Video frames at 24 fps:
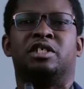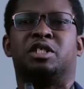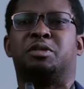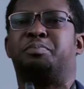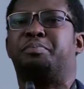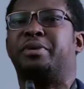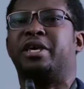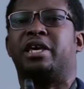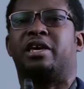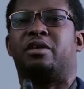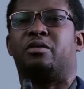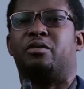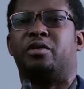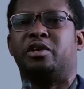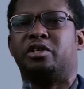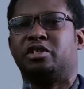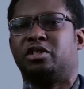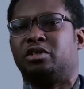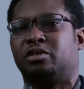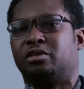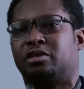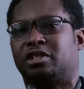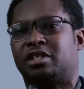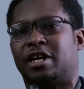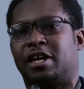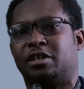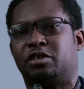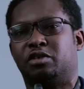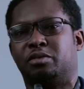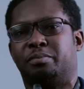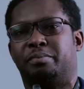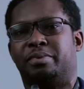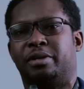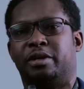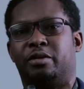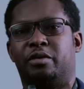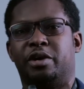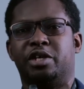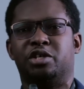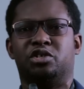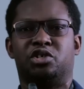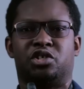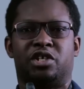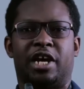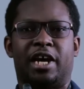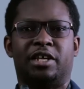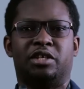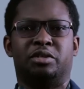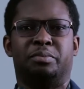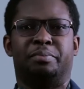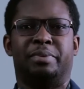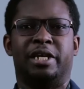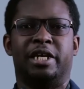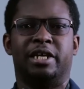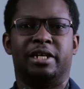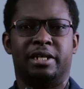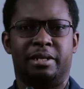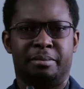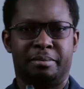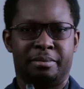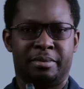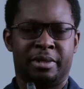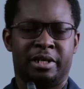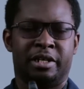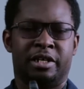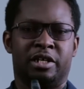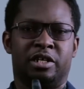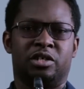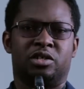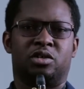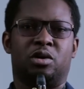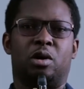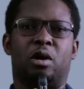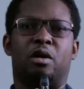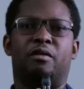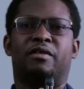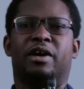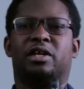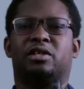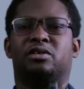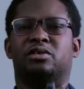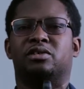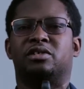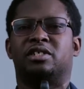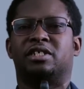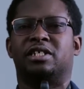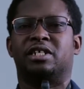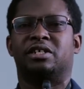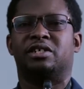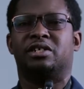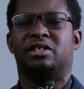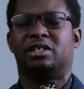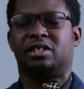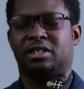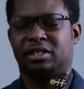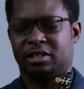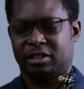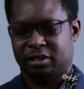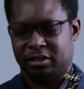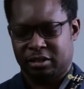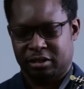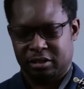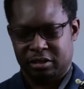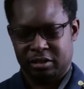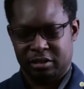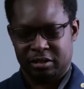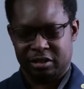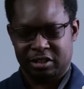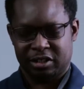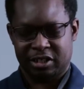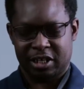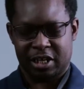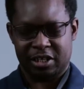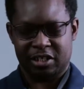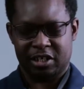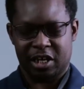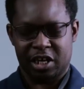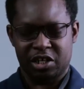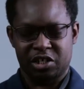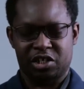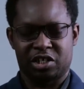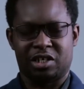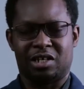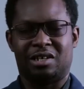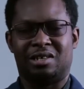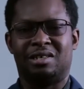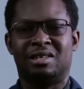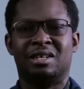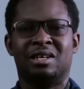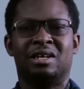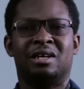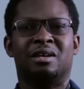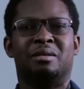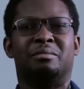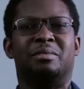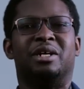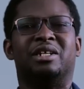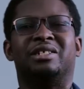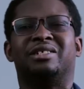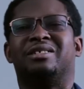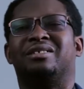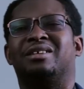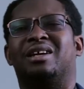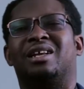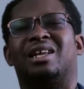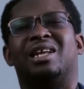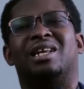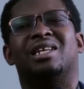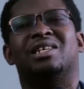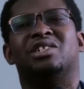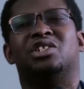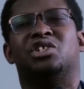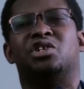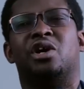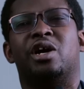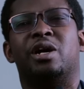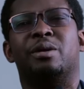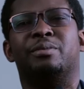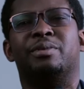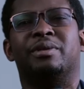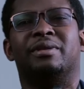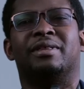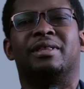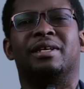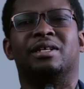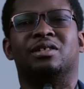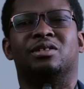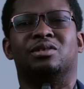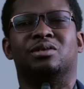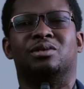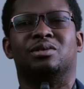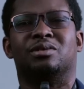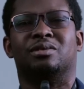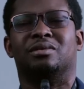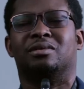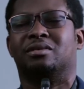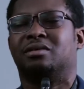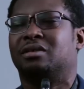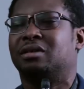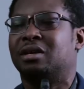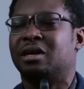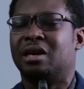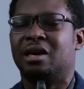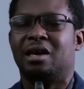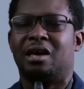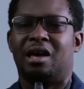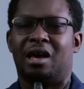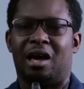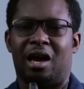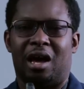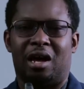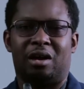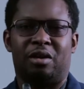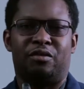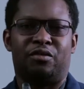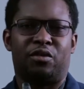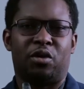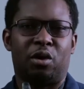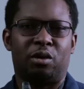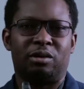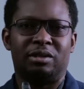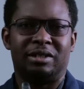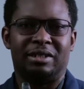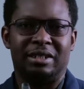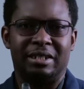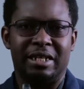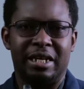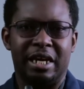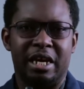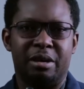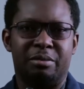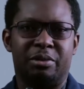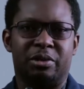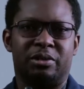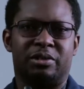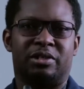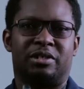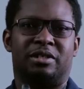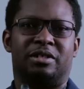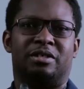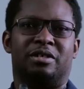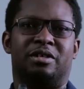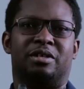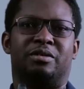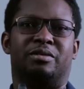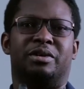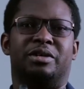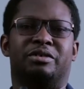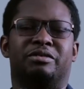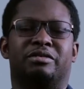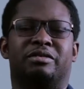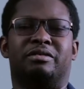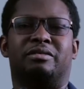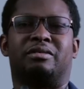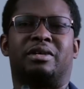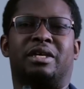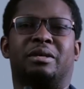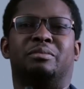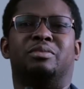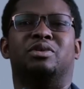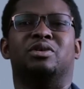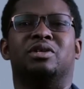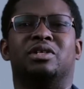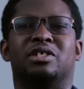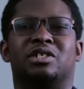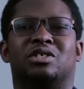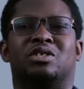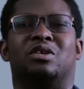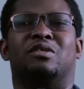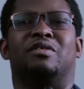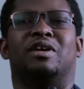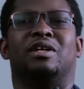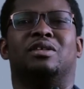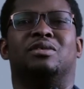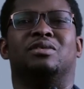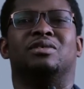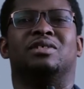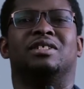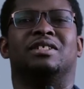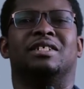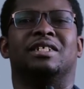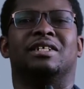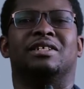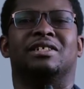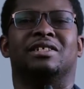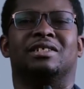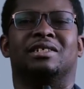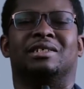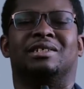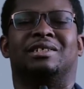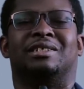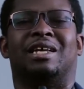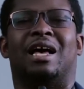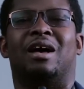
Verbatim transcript: speak once you try to play, when you try to play them. So overtone series is essential, but it's not an enjoyable thing to do. And of course, the neighbors, you know, when you keep doing this overtone series, it